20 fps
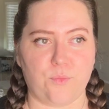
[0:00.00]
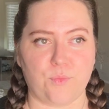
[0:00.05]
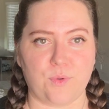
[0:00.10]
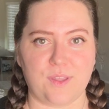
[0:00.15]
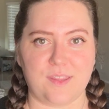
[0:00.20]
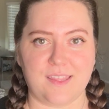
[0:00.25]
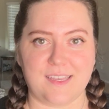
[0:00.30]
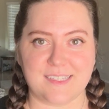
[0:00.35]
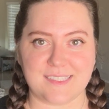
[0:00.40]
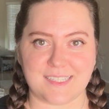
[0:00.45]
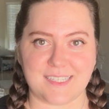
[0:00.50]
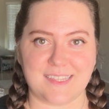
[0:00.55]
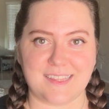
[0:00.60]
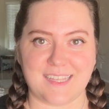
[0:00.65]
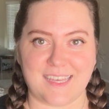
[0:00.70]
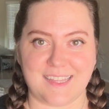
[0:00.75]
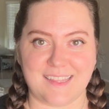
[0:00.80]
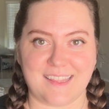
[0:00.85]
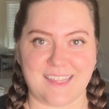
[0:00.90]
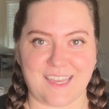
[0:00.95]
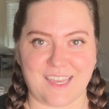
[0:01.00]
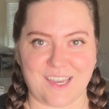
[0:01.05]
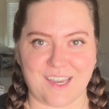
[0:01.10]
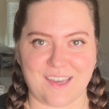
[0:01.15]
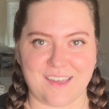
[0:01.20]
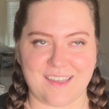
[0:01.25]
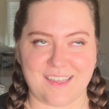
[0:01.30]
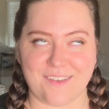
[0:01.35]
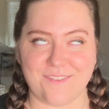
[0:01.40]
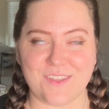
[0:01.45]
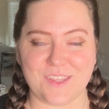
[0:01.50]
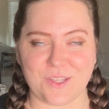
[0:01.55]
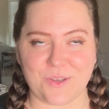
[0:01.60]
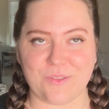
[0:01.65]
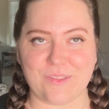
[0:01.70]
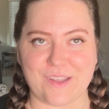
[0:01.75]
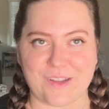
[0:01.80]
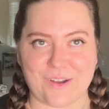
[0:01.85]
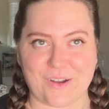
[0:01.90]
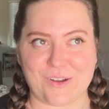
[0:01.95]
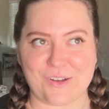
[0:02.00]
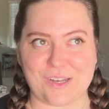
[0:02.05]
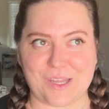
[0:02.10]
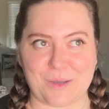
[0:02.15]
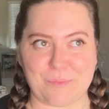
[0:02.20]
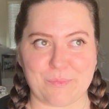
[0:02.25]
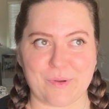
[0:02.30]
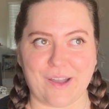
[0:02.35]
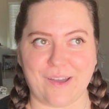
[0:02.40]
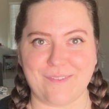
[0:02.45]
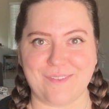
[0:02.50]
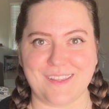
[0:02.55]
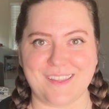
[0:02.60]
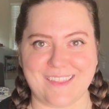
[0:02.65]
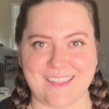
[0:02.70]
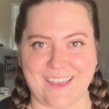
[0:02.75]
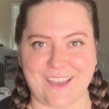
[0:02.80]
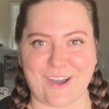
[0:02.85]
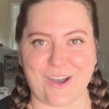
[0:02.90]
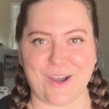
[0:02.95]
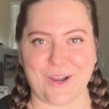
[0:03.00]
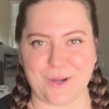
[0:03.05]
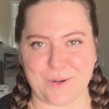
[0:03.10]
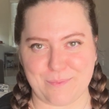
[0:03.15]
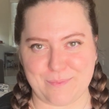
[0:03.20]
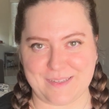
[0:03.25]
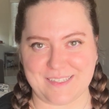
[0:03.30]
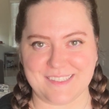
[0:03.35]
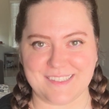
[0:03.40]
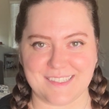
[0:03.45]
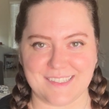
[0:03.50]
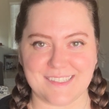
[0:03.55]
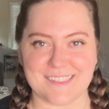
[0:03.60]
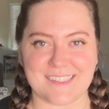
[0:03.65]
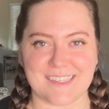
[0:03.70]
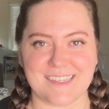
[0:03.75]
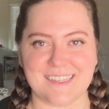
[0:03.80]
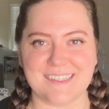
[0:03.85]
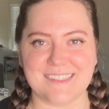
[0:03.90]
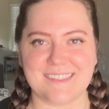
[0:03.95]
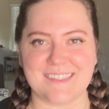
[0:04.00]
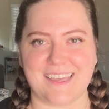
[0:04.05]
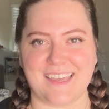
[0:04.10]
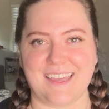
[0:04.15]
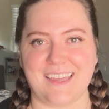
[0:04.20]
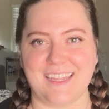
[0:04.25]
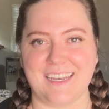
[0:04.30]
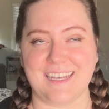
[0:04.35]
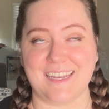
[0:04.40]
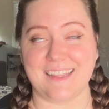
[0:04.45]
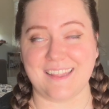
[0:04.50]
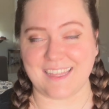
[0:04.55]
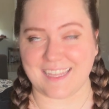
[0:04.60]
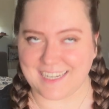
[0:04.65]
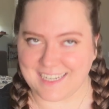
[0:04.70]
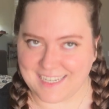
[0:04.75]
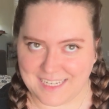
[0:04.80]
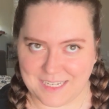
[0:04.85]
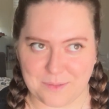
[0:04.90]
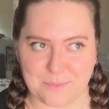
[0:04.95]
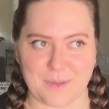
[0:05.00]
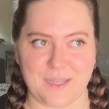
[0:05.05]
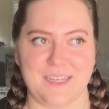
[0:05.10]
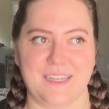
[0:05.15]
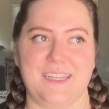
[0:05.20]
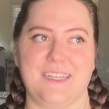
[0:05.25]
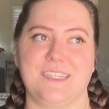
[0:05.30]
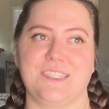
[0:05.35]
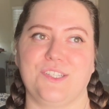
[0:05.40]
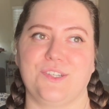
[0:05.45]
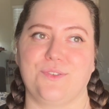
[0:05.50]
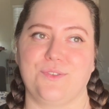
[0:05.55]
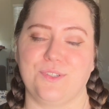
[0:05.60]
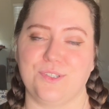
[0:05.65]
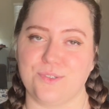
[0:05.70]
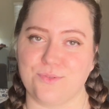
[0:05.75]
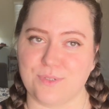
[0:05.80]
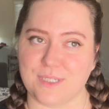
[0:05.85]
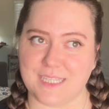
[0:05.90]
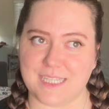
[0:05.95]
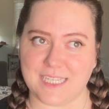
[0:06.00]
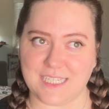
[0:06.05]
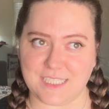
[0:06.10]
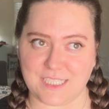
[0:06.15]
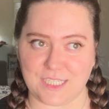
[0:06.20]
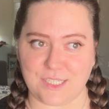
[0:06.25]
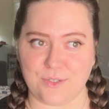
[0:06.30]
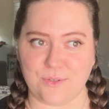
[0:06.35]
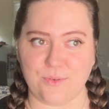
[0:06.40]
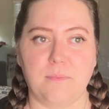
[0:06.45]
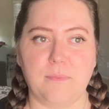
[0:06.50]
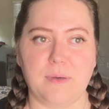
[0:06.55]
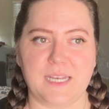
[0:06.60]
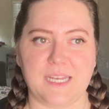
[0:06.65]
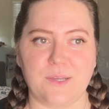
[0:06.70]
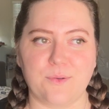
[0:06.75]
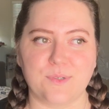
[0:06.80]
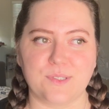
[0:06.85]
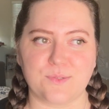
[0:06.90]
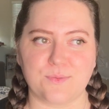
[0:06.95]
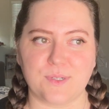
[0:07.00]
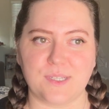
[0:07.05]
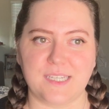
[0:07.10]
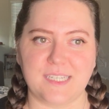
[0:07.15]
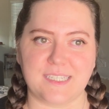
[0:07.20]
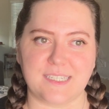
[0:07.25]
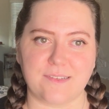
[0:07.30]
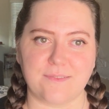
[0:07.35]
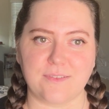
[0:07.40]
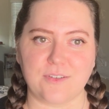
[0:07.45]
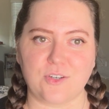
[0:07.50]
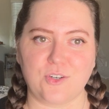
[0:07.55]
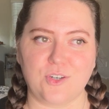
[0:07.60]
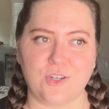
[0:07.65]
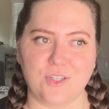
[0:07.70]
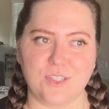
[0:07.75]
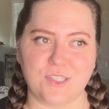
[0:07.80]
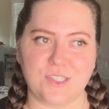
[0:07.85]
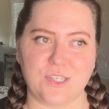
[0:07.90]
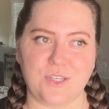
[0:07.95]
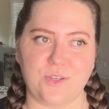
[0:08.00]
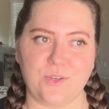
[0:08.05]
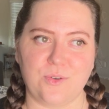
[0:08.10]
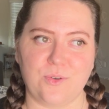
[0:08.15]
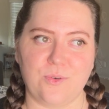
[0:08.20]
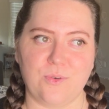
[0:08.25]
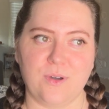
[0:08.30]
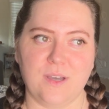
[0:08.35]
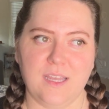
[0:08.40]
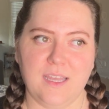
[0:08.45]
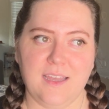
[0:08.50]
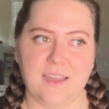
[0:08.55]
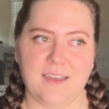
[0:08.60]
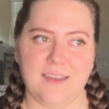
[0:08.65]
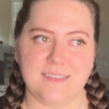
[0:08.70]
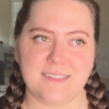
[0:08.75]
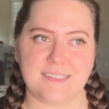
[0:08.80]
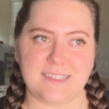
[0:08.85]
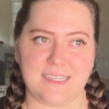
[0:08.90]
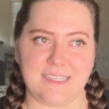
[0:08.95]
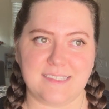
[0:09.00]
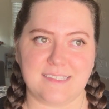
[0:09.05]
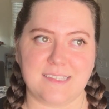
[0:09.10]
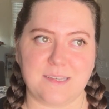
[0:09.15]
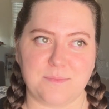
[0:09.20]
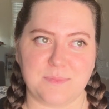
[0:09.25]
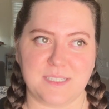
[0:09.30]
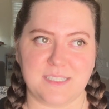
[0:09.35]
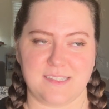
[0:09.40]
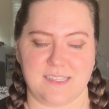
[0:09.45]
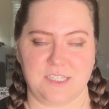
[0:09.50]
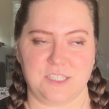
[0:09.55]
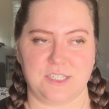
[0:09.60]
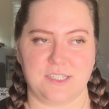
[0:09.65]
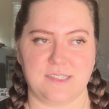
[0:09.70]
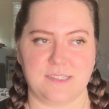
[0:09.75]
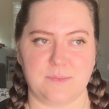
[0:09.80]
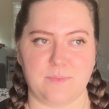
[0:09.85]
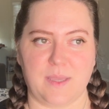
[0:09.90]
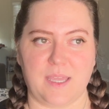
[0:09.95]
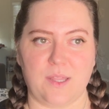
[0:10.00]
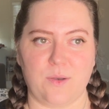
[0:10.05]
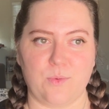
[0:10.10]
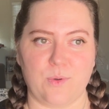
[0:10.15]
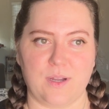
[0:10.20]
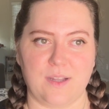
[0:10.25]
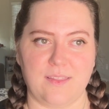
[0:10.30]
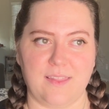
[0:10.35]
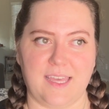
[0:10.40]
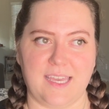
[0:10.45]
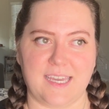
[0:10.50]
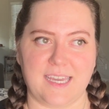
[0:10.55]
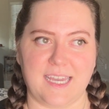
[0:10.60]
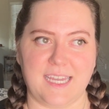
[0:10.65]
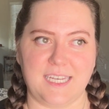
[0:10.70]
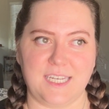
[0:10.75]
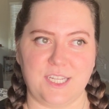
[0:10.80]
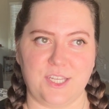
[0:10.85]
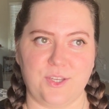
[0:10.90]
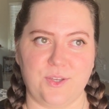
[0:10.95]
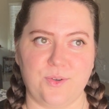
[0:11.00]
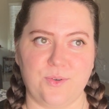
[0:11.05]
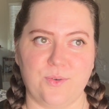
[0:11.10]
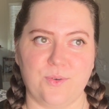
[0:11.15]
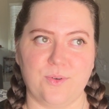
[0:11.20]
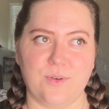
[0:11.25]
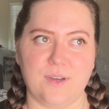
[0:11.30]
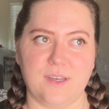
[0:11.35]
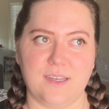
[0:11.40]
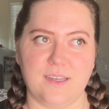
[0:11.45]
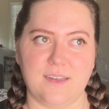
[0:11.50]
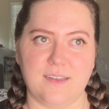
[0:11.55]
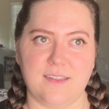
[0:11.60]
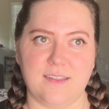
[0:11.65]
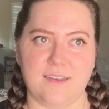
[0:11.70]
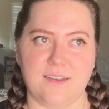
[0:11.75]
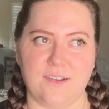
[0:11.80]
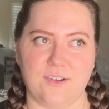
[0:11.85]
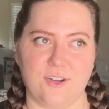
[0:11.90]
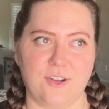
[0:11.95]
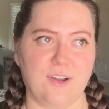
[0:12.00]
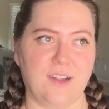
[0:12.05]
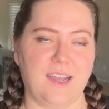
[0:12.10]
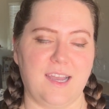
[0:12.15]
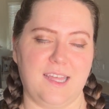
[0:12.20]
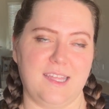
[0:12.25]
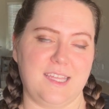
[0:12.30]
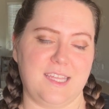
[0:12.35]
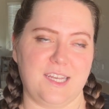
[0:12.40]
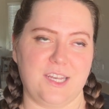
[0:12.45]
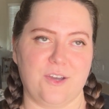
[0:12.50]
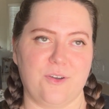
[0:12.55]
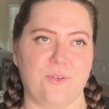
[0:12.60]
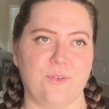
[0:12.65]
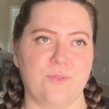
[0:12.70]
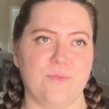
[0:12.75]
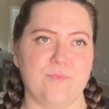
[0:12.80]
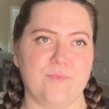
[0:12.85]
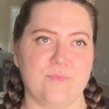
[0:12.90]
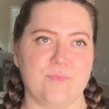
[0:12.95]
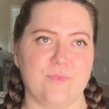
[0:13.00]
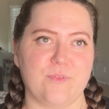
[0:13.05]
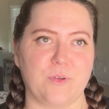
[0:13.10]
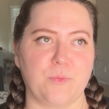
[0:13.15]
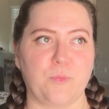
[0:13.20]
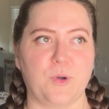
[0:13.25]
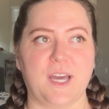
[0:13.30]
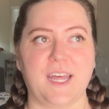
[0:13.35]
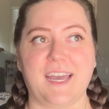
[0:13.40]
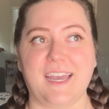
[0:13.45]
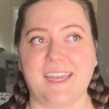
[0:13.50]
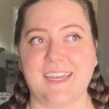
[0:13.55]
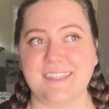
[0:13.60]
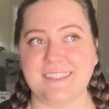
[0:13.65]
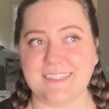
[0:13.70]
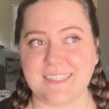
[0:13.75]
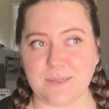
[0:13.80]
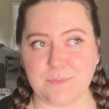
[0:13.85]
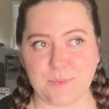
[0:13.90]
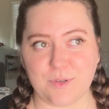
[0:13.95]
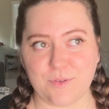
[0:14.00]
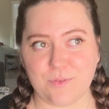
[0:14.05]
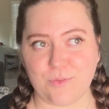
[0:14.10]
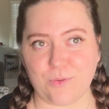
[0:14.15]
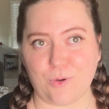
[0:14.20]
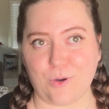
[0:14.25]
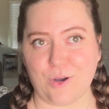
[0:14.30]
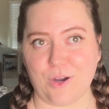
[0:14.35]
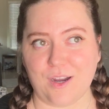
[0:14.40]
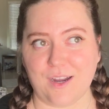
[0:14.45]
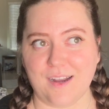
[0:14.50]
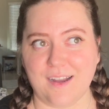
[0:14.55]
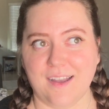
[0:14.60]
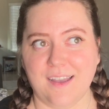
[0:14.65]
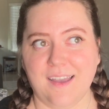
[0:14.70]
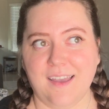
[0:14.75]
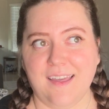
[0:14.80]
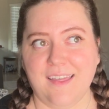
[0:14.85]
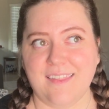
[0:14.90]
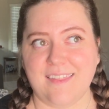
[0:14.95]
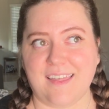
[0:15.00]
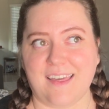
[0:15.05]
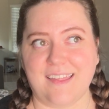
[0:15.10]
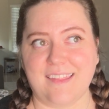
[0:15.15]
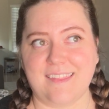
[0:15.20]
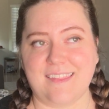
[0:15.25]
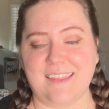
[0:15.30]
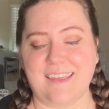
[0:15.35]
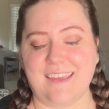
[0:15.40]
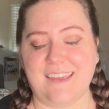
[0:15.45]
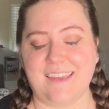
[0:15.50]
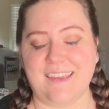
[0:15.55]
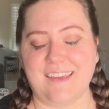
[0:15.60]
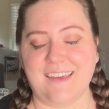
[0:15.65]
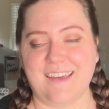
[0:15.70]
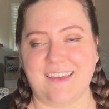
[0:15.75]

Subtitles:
realizing that they, even though they are a nonprofit, they are businesses and they need money to do what they do. But it was really difficult to see some decisions made where like I knew, or from what I had seen before, that the